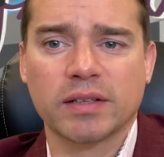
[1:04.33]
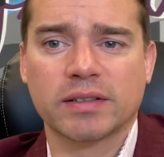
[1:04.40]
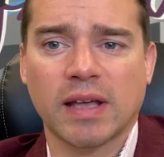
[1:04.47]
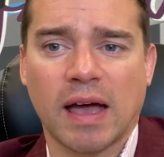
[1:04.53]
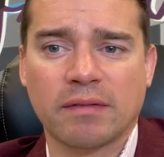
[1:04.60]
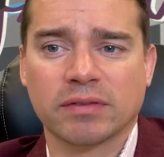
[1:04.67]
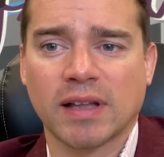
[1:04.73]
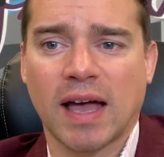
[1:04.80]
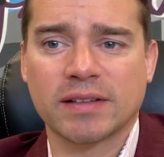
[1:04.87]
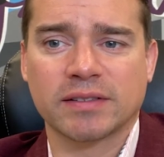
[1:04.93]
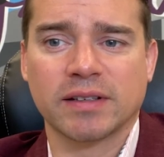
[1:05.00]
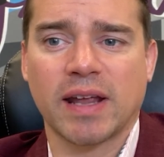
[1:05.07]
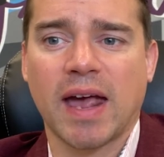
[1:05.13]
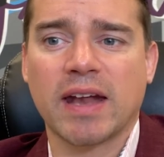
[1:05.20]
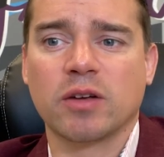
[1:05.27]
have
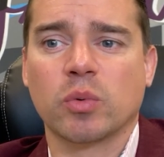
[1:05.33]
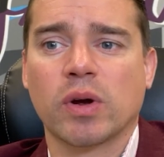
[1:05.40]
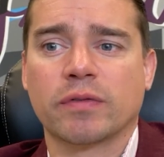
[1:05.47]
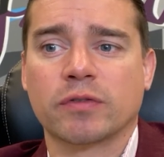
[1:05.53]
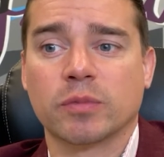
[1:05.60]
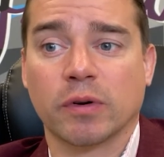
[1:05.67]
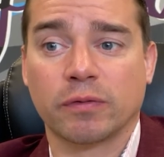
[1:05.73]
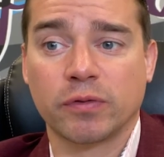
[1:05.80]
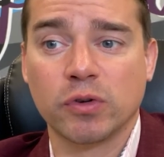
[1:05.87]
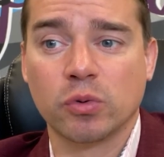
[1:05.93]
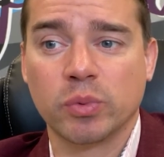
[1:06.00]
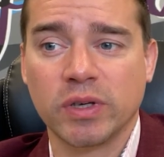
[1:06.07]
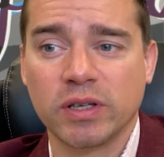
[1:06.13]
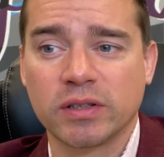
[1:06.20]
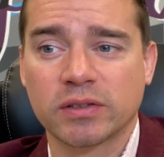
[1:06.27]
lasted anywhere from a few
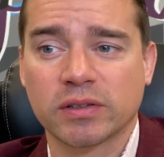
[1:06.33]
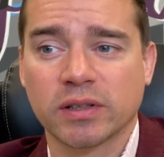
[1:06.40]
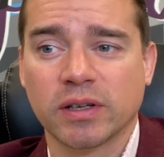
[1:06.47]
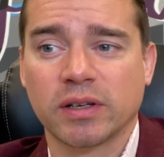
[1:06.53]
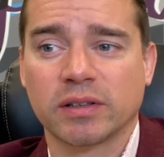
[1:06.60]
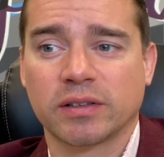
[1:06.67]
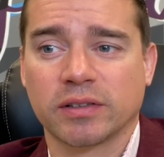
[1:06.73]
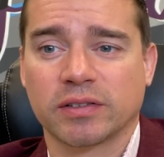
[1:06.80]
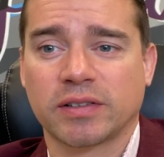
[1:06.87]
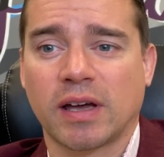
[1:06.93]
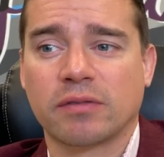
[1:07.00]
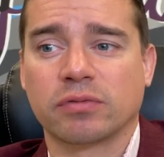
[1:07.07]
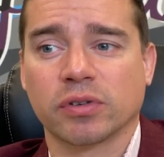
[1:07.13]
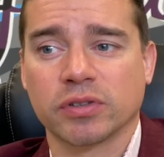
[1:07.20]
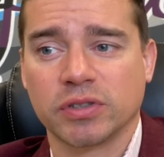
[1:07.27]
weeks to
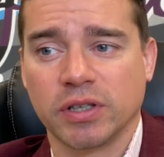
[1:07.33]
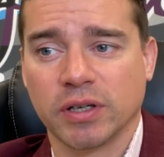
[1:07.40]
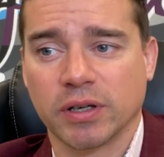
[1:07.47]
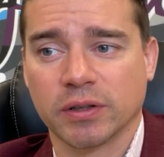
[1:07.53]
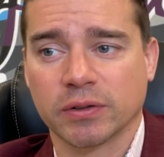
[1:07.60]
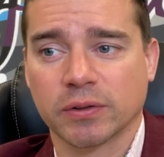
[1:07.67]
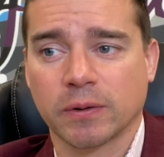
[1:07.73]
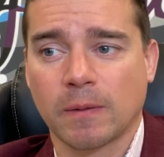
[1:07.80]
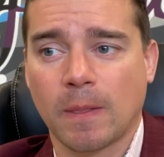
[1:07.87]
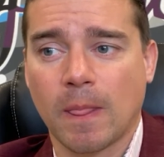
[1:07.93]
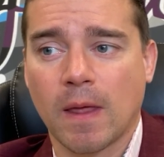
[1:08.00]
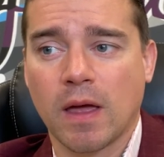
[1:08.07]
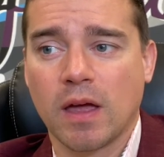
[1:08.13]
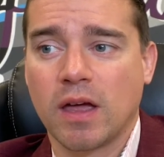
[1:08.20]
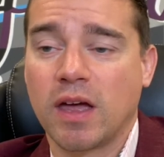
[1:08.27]
several years,
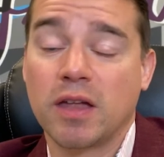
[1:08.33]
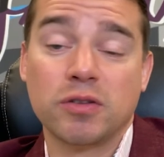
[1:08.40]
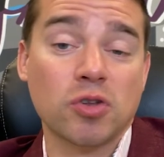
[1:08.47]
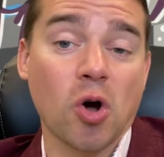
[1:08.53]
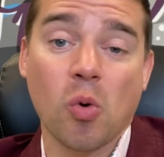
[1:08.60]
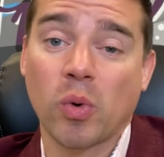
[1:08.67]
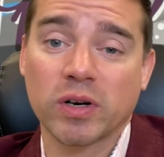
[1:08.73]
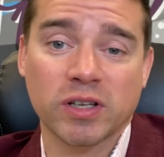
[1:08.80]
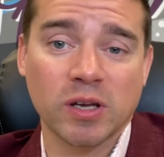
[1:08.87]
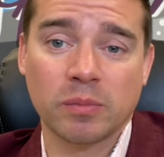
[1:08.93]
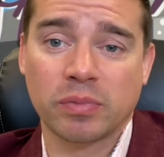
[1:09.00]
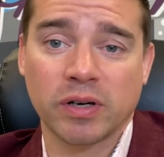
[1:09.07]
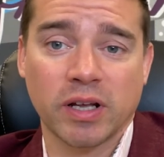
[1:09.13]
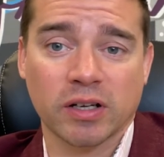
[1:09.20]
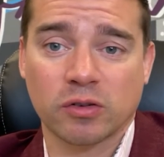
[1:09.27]
and no one
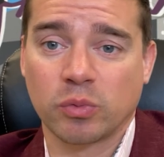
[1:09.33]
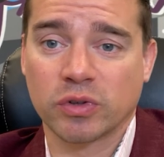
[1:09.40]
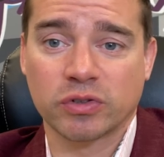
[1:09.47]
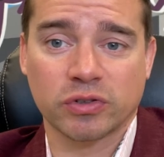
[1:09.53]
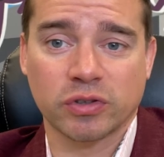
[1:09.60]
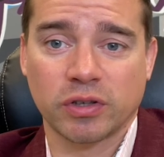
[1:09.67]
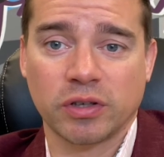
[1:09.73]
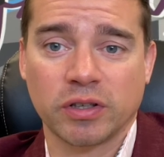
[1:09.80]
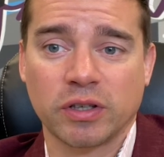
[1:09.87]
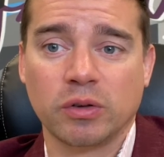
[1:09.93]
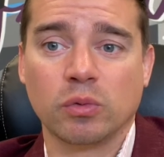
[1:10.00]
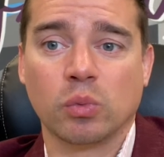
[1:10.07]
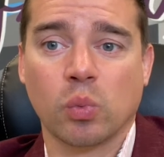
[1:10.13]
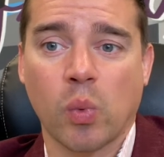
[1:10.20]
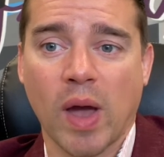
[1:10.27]
can predict with
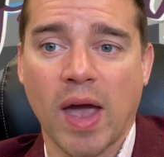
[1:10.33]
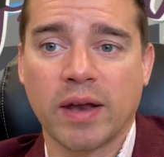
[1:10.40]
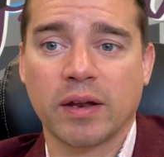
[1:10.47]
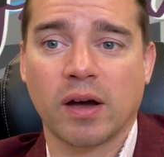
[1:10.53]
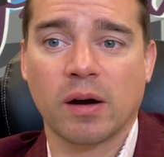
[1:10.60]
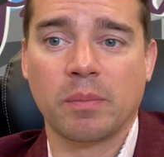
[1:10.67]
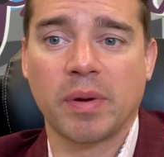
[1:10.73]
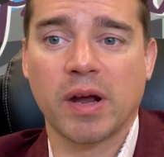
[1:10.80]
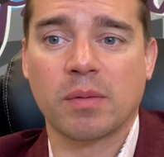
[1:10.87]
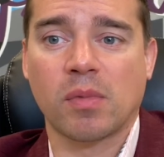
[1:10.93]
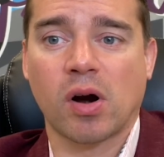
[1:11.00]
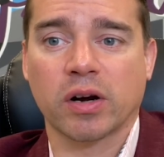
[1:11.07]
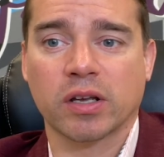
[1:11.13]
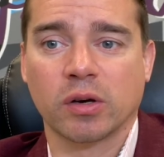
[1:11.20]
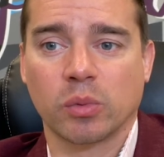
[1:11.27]
certainty when a bear
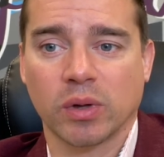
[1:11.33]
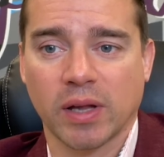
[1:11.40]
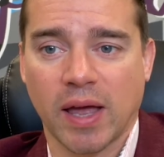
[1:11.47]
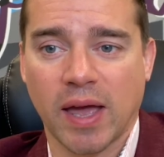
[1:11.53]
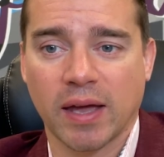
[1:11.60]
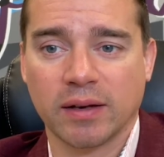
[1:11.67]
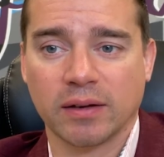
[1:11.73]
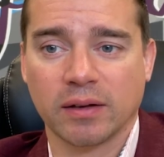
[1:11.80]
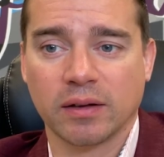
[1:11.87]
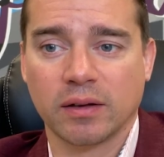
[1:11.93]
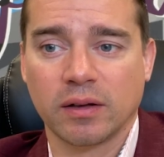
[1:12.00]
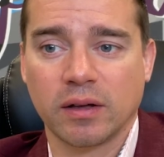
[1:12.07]
market will end.